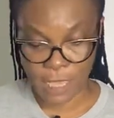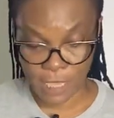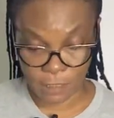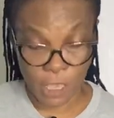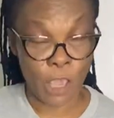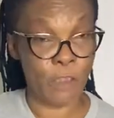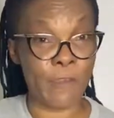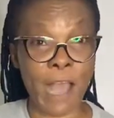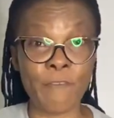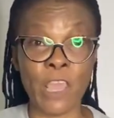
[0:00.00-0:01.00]
Yes,
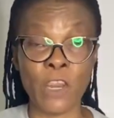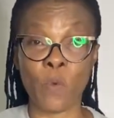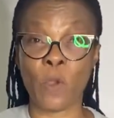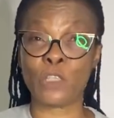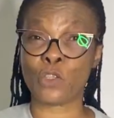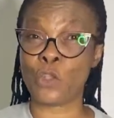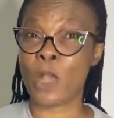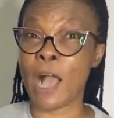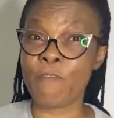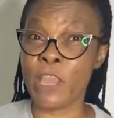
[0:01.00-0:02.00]
if you have any question,
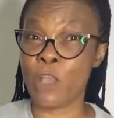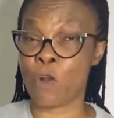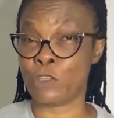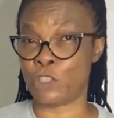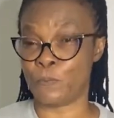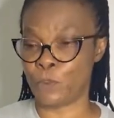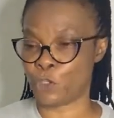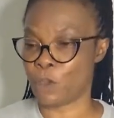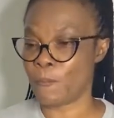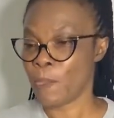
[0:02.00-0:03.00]
you have any
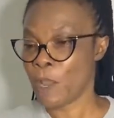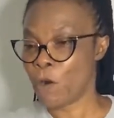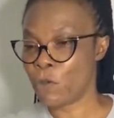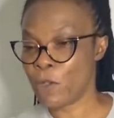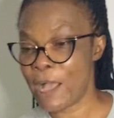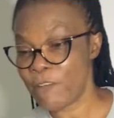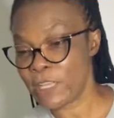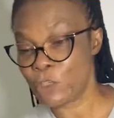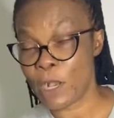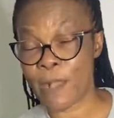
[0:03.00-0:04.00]
contribution, or you have
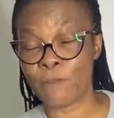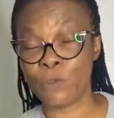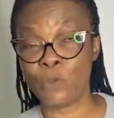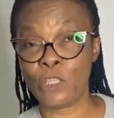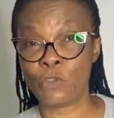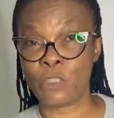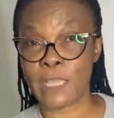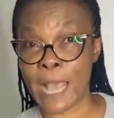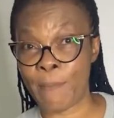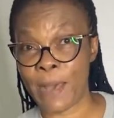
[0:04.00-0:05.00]
anything you need to
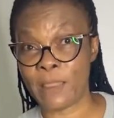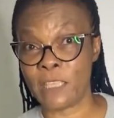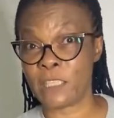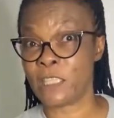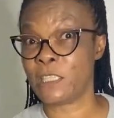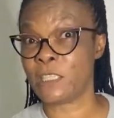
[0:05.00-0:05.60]
say about this,